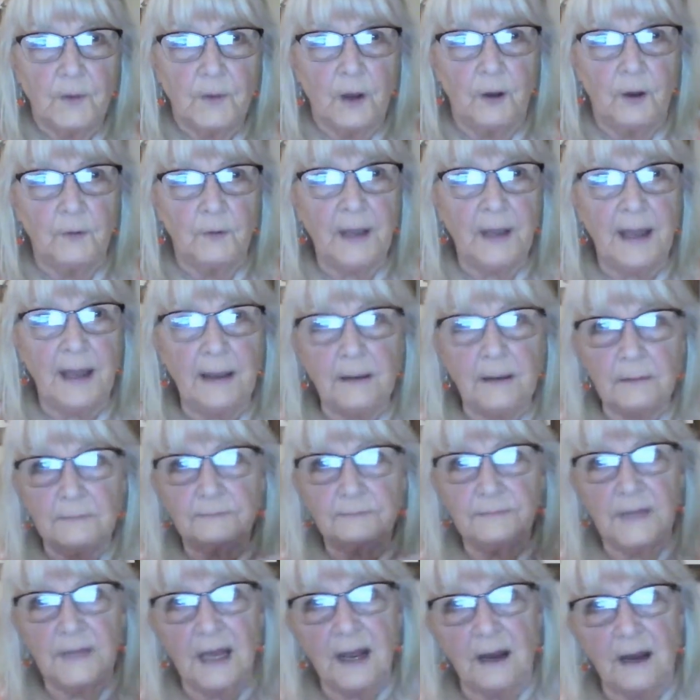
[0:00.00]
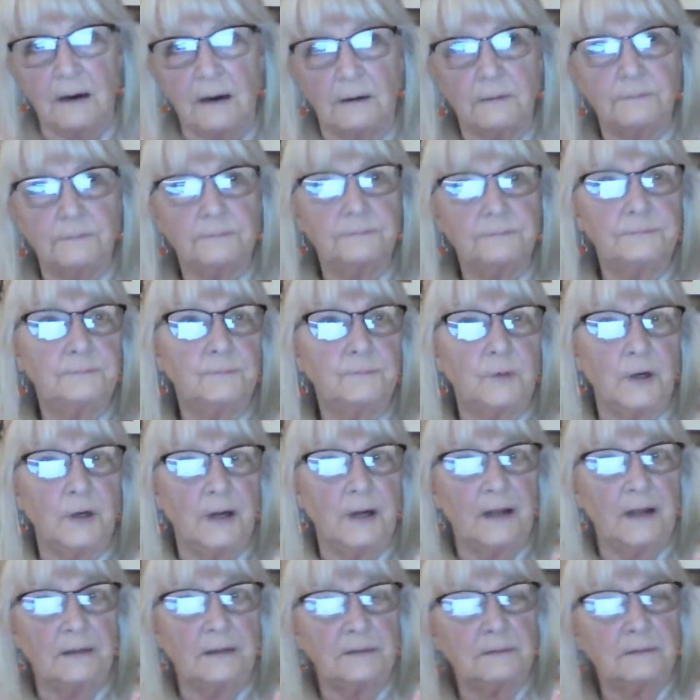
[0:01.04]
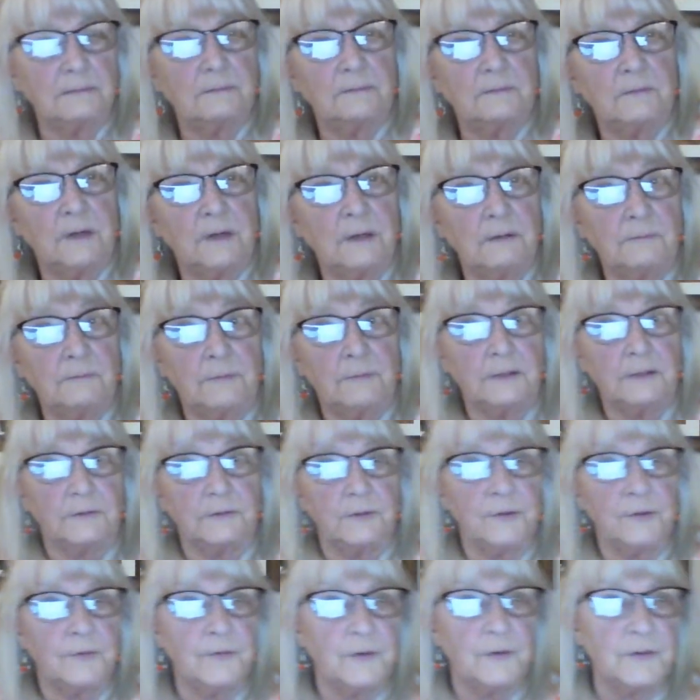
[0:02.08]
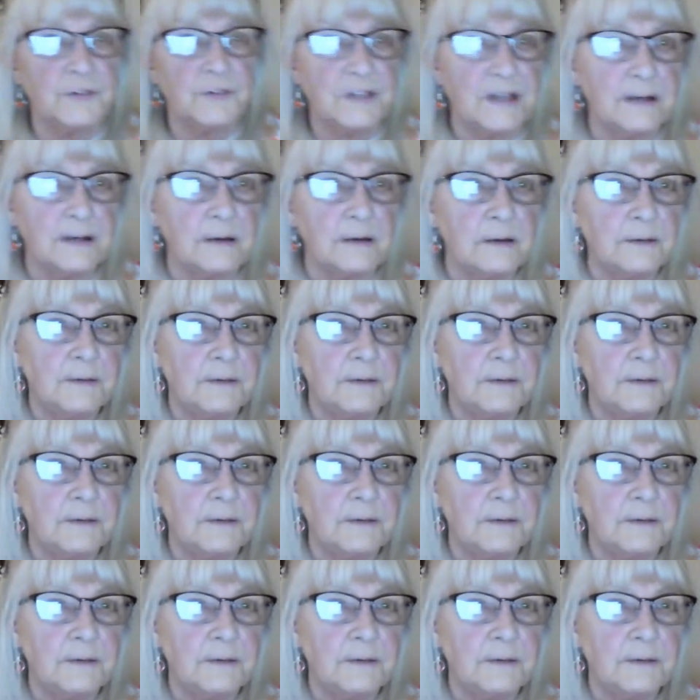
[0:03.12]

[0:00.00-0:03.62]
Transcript: Okay, now, we're not, well, what, 2/3 there?